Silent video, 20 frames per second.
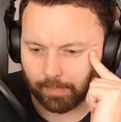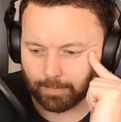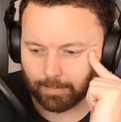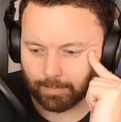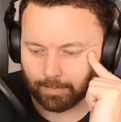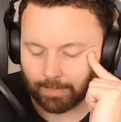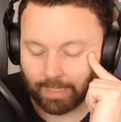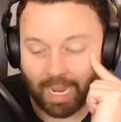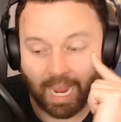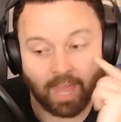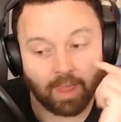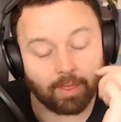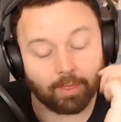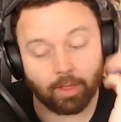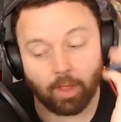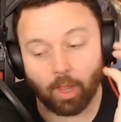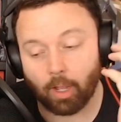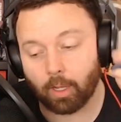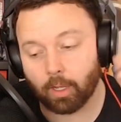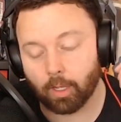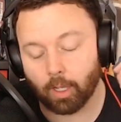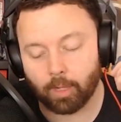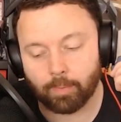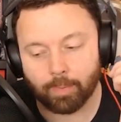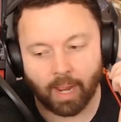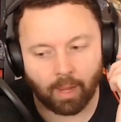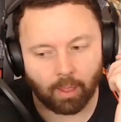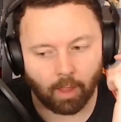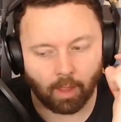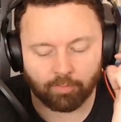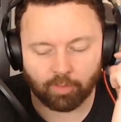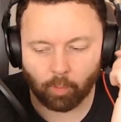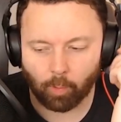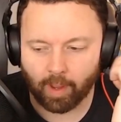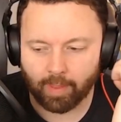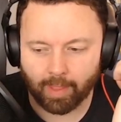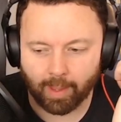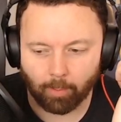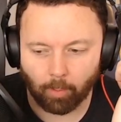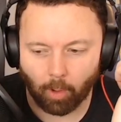Yeah, look good, man. Love the way
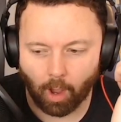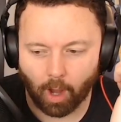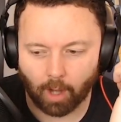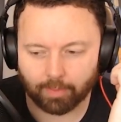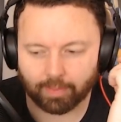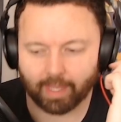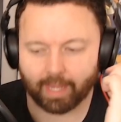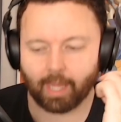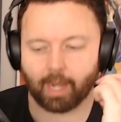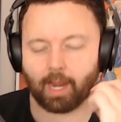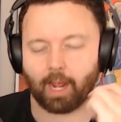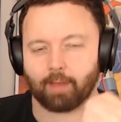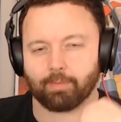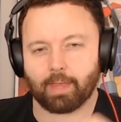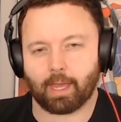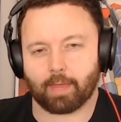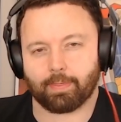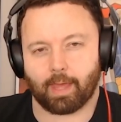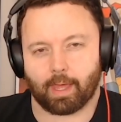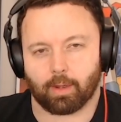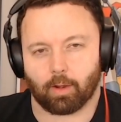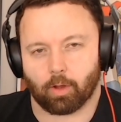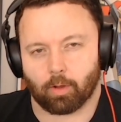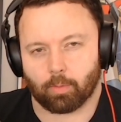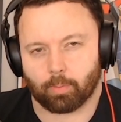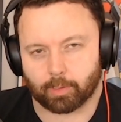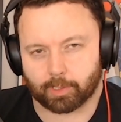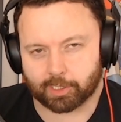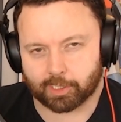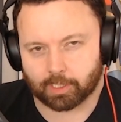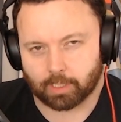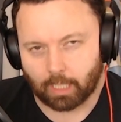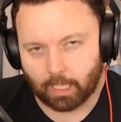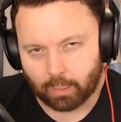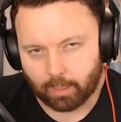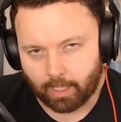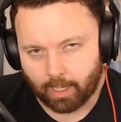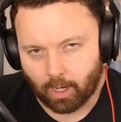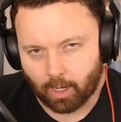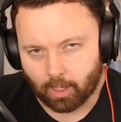they walk. They kind of have that almost
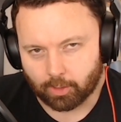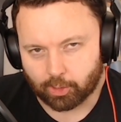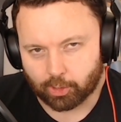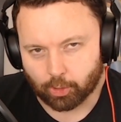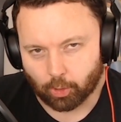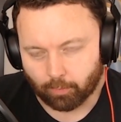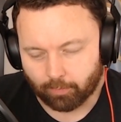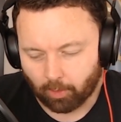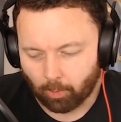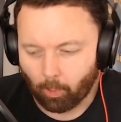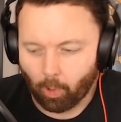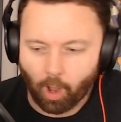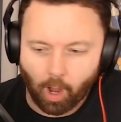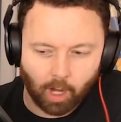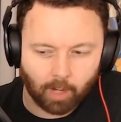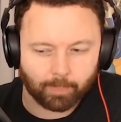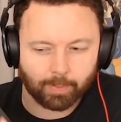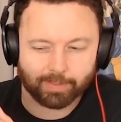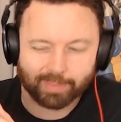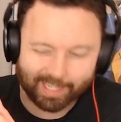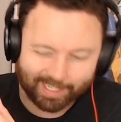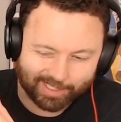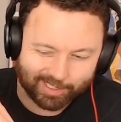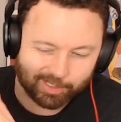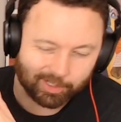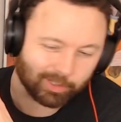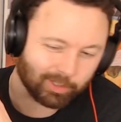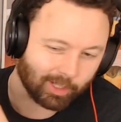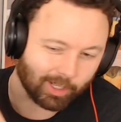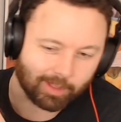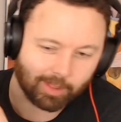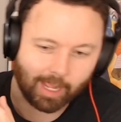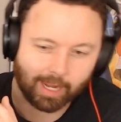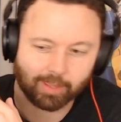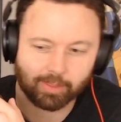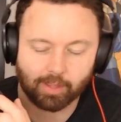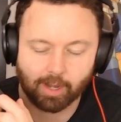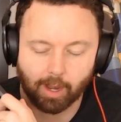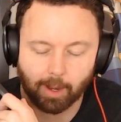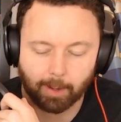slightly hunched over walk, but they still look
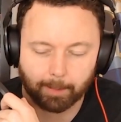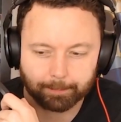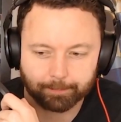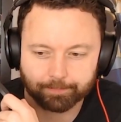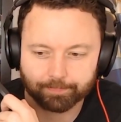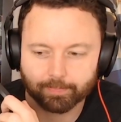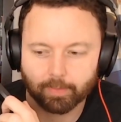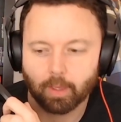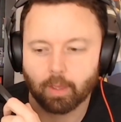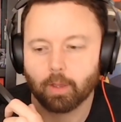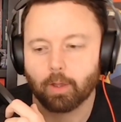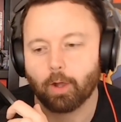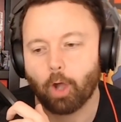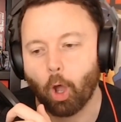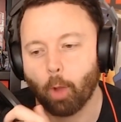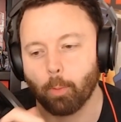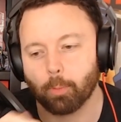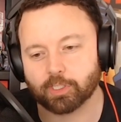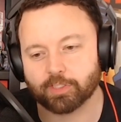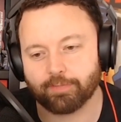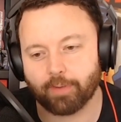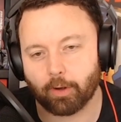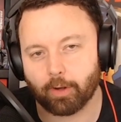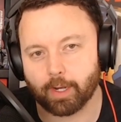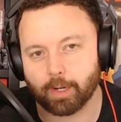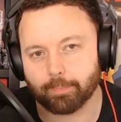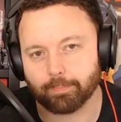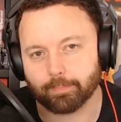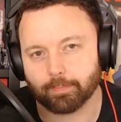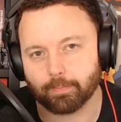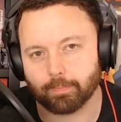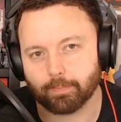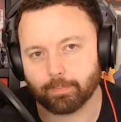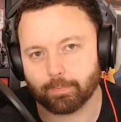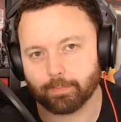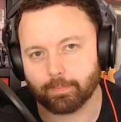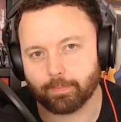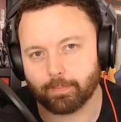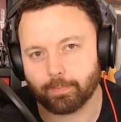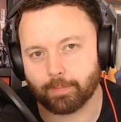like they're almost very
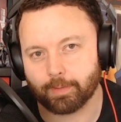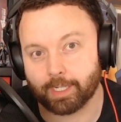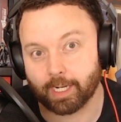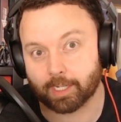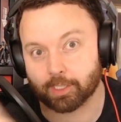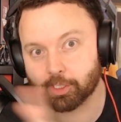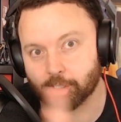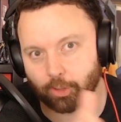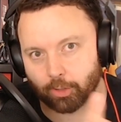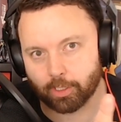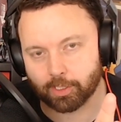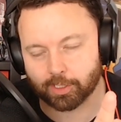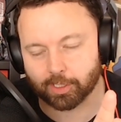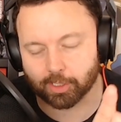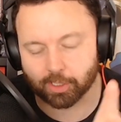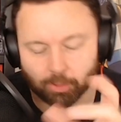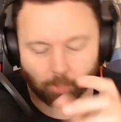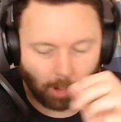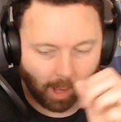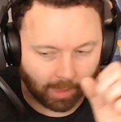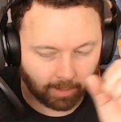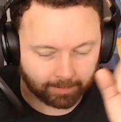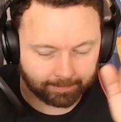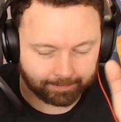dexterous as well.